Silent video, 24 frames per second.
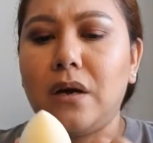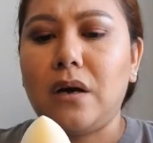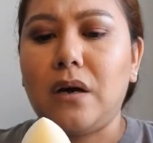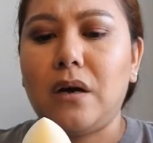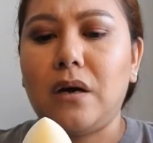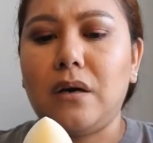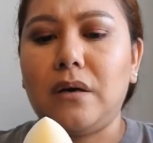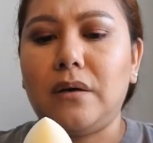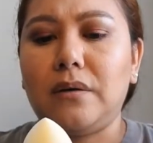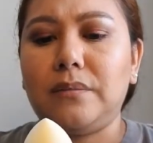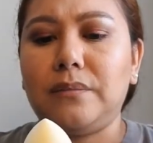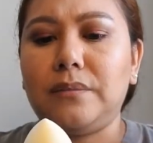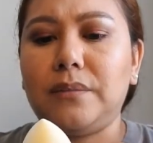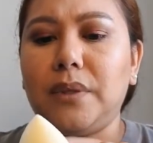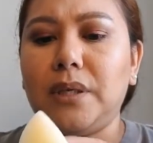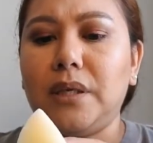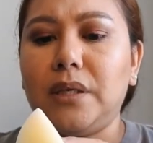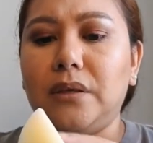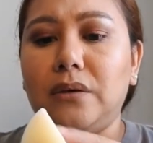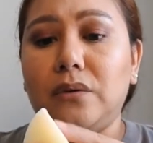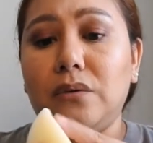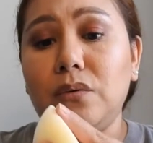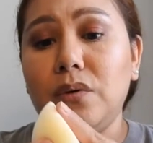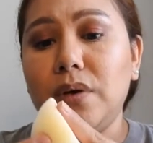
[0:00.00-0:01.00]

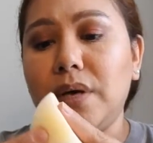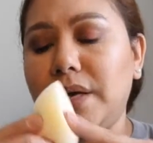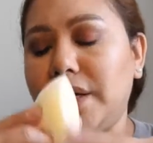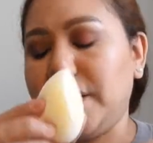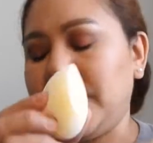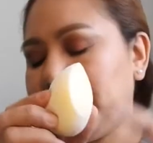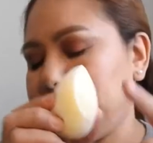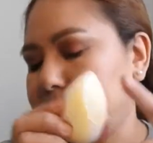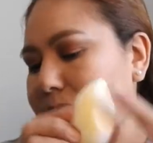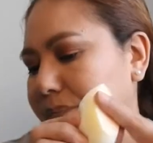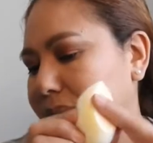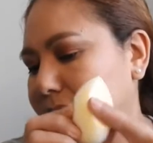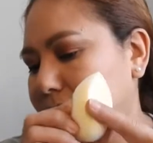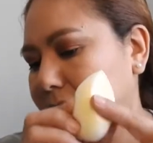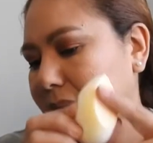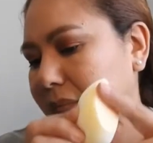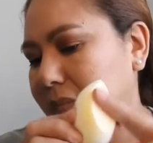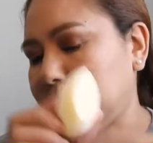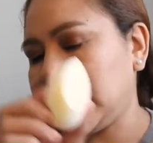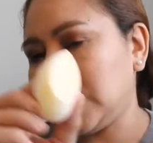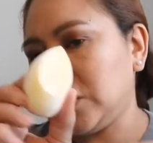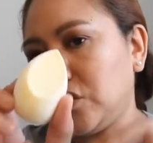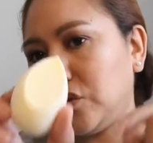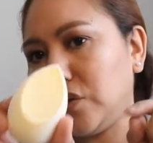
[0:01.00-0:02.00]
But okay.
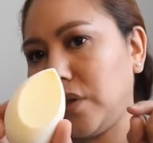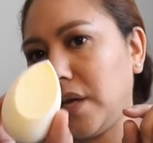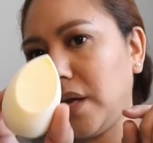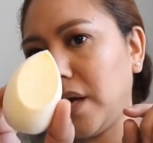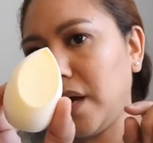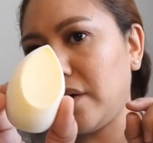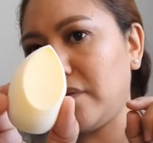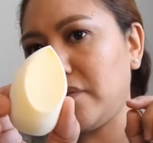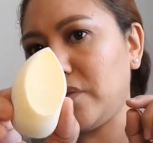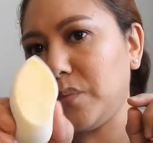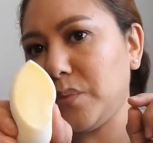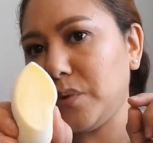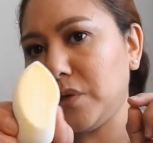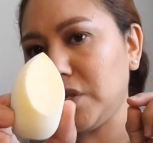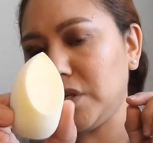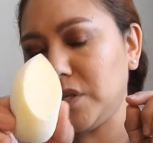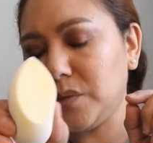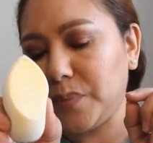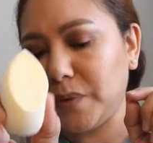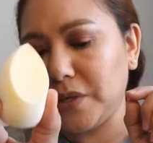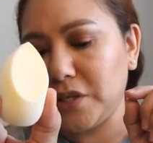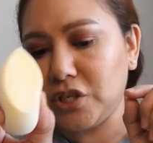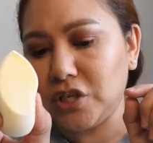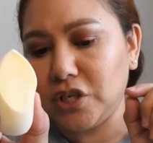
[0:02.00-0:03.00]
So they have a beauty
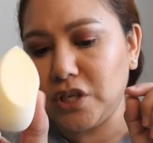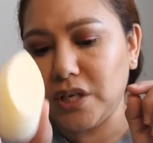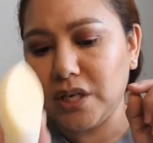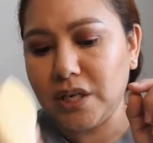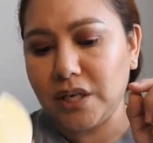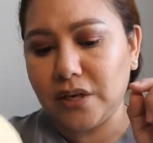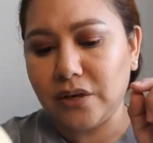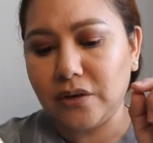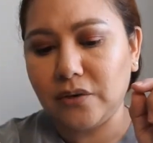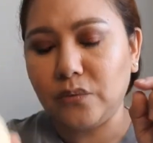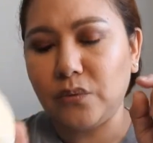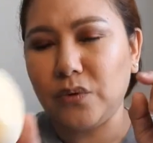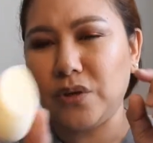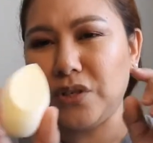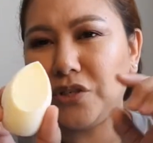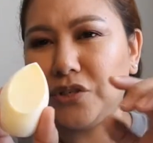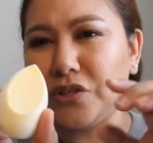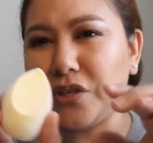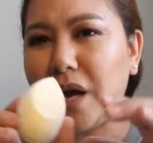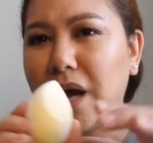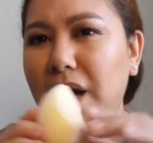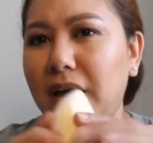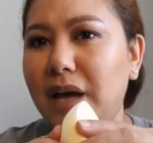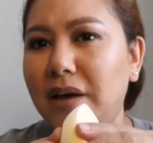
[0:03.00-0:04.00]
sponge in here,
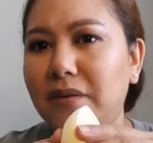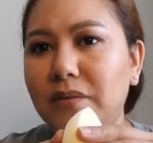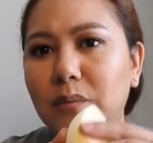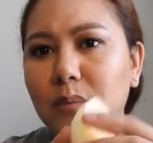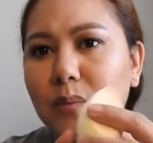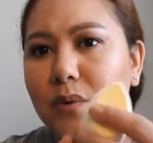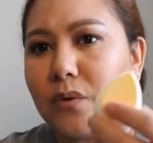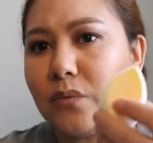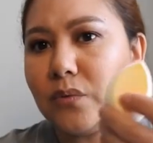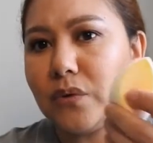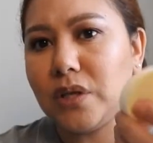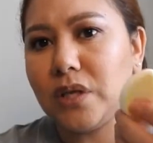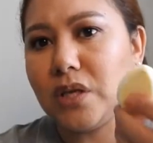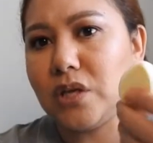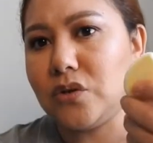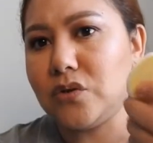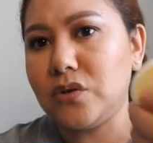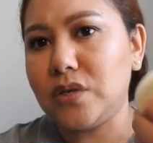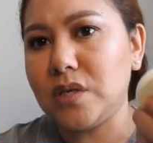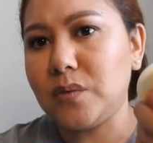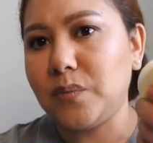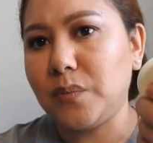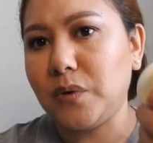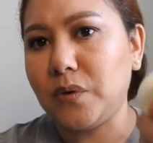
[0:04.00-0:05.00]
which I haven't been really
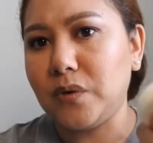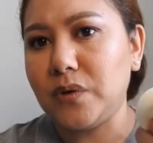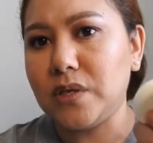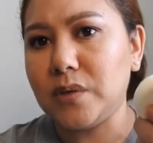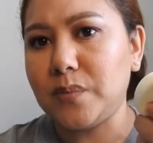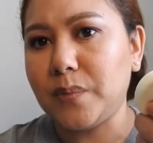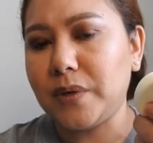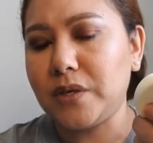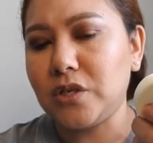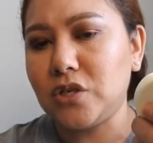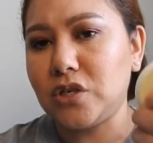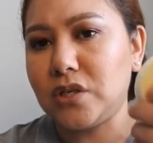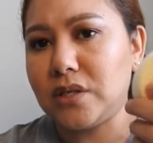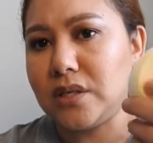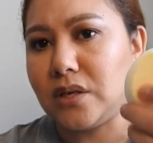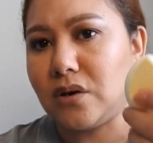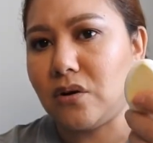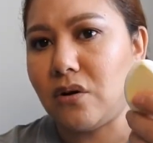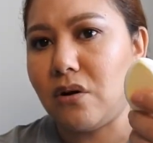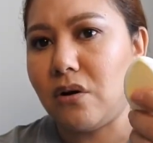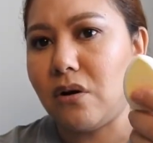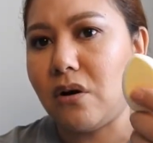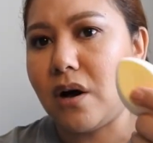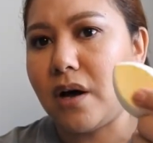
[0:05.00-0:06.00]
using beauty sponges at all.